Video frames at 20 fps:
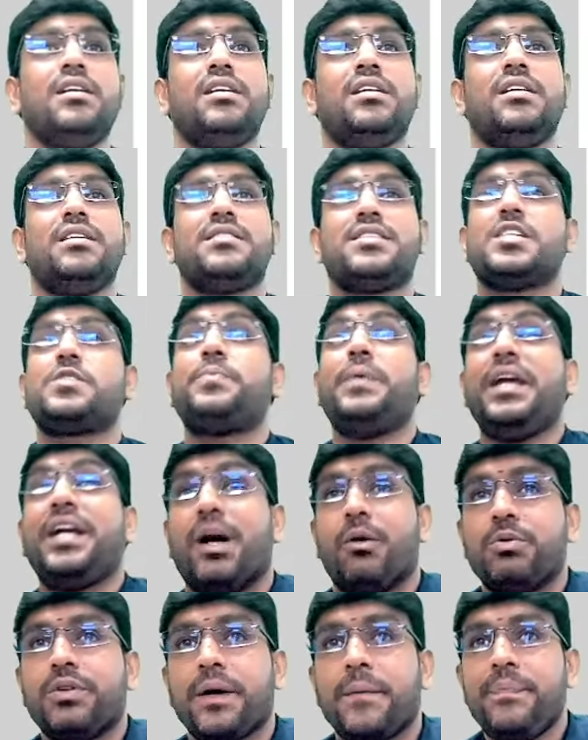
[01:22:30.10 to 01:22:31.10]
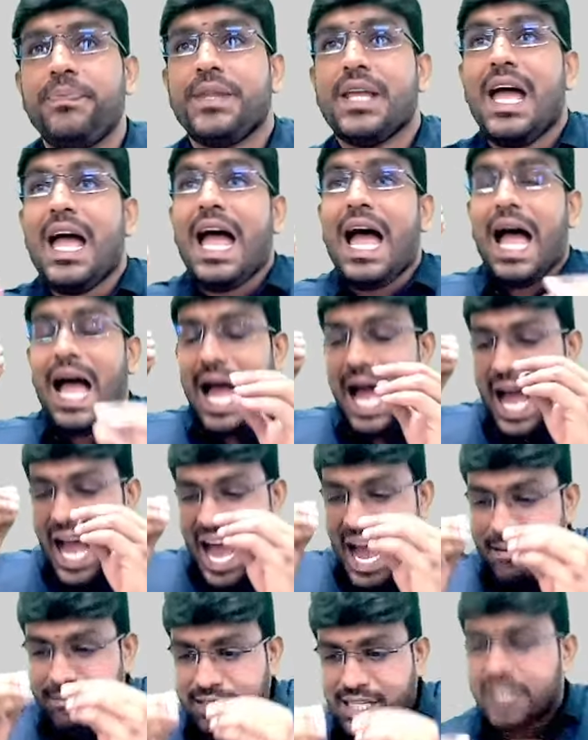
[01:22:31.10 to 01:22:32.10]
So speak out. Yes, I
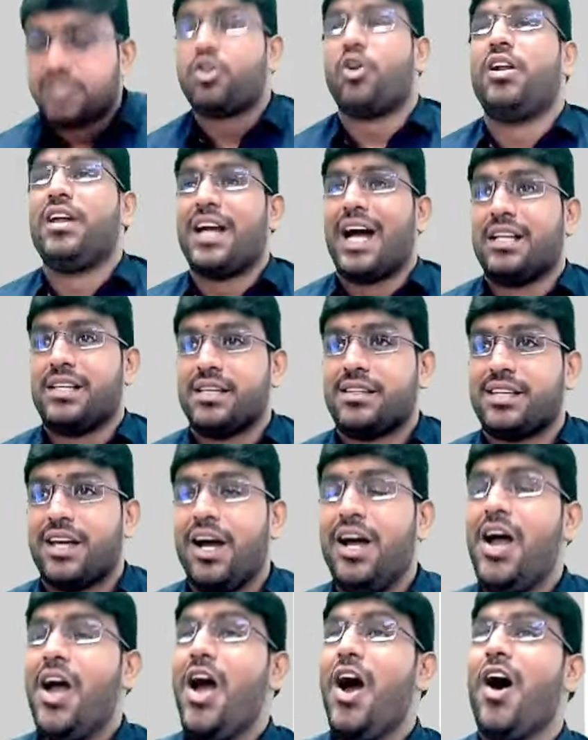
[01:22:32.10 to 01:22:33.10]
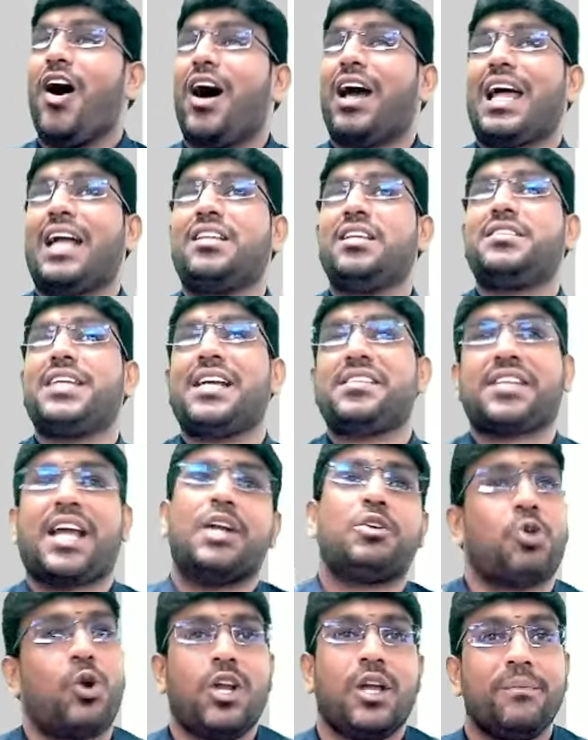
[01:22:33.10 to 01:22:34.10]
am controlling Aditya or Aditya is
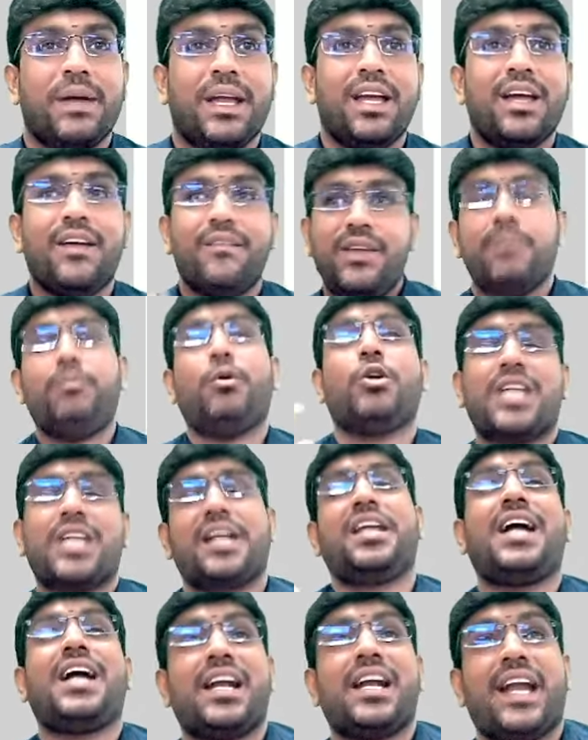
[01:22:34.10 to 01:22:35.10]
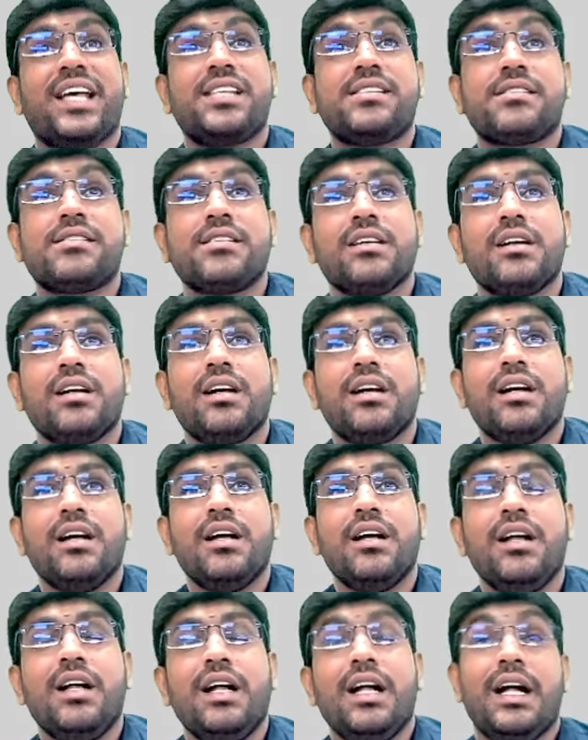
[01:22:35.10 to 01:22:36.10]
controlling me. We both are regarded as
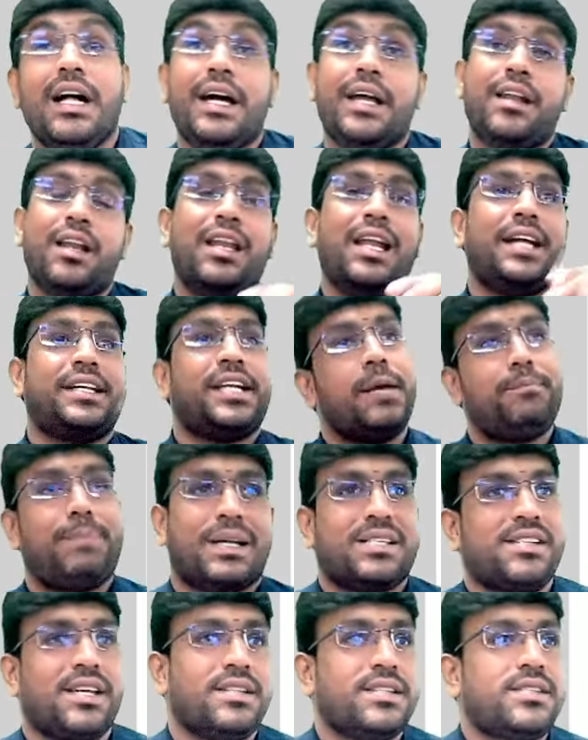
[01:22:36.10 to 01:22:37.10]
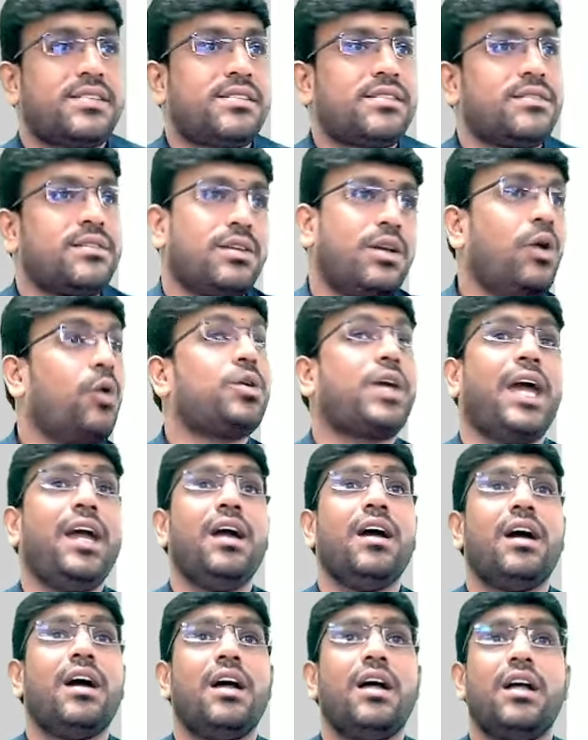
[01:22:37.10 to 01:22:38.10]
related persons.
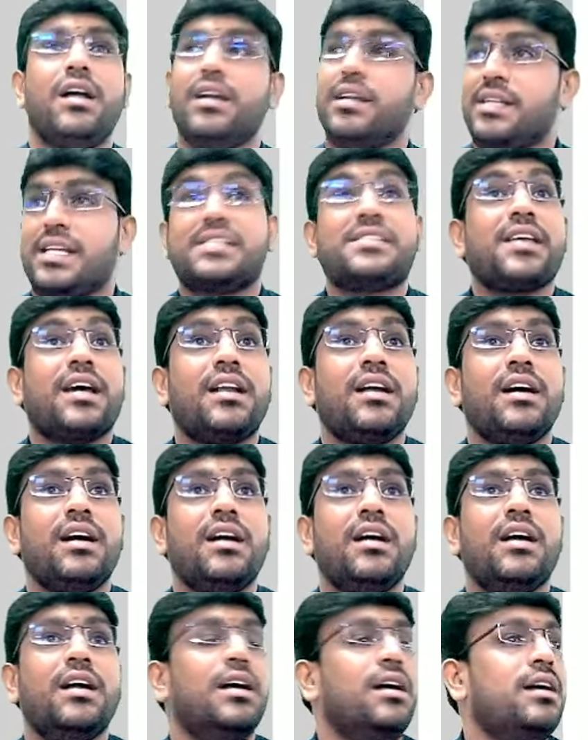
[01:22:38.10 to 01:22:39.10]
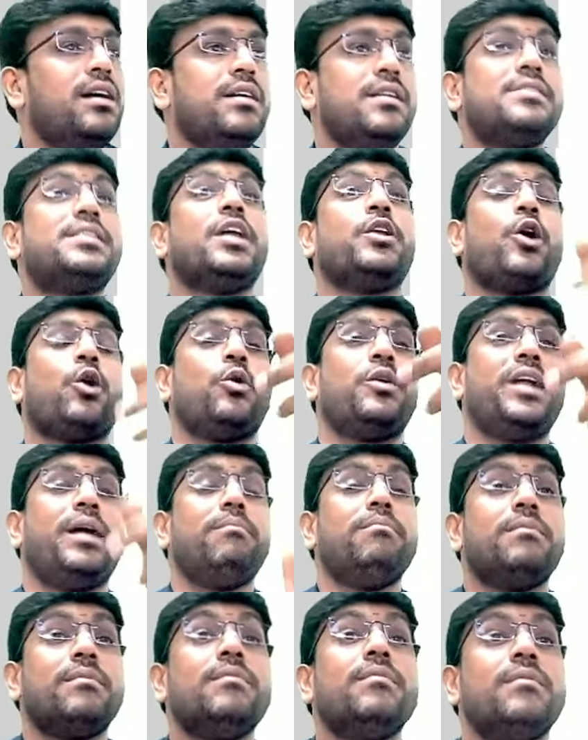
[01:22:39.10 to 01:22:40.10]
Okay? Yes, sir? Yes. Sir, your good
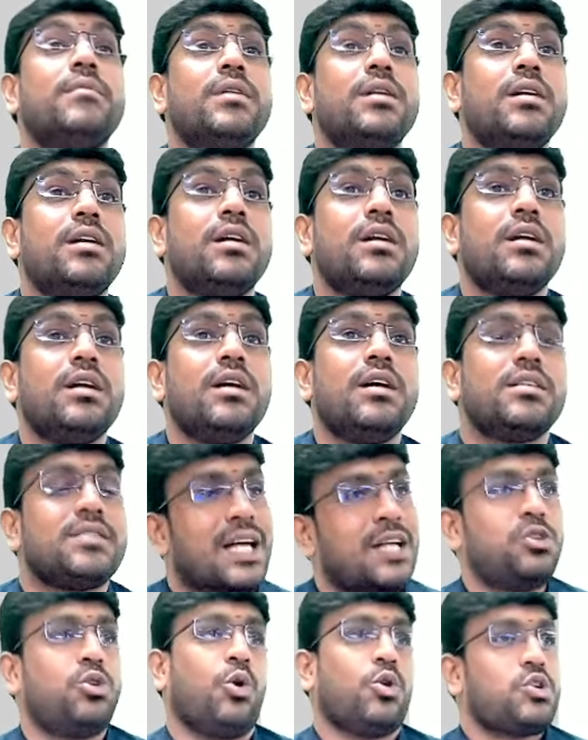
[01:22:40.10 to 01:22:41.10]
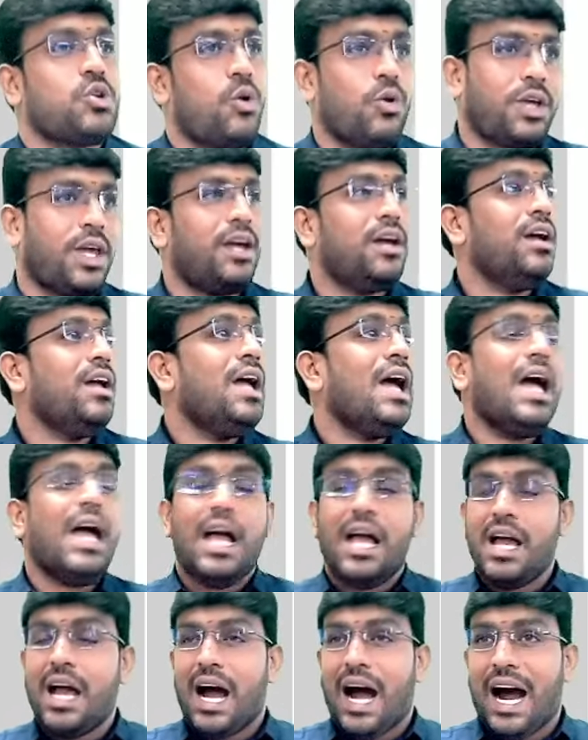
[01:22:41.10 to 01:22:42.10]
name? Santosh. Okay.
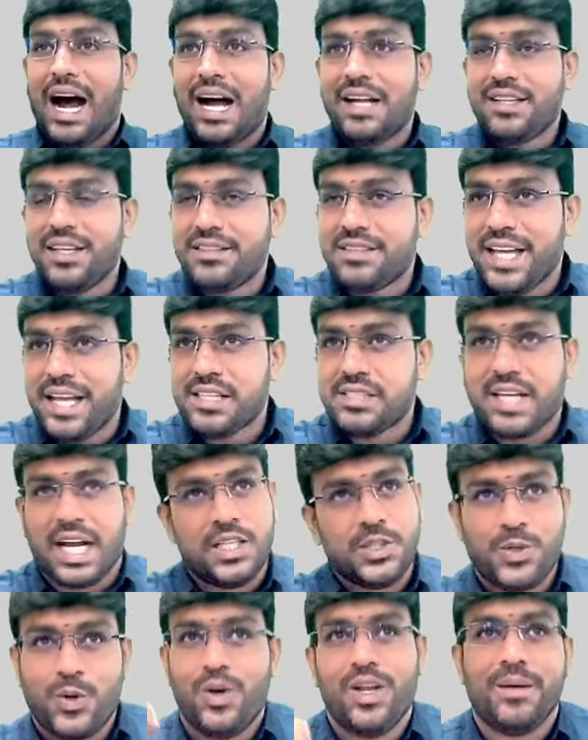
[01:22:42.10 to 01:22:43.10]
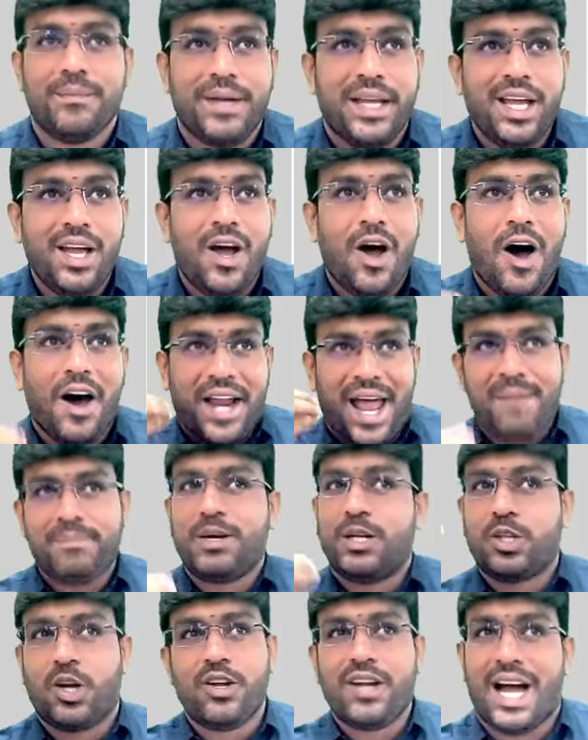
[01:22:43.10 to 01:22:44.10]
Aditya is controlling me or I am
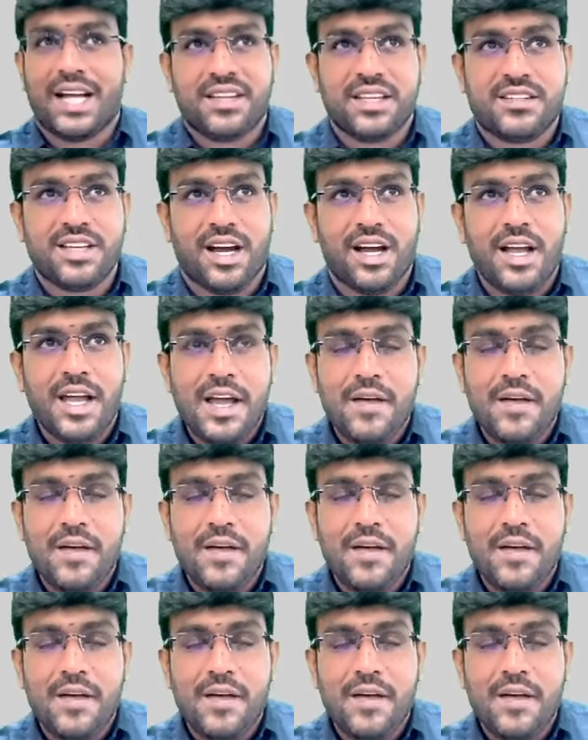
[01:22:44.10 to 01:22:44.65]
controlling Aditya.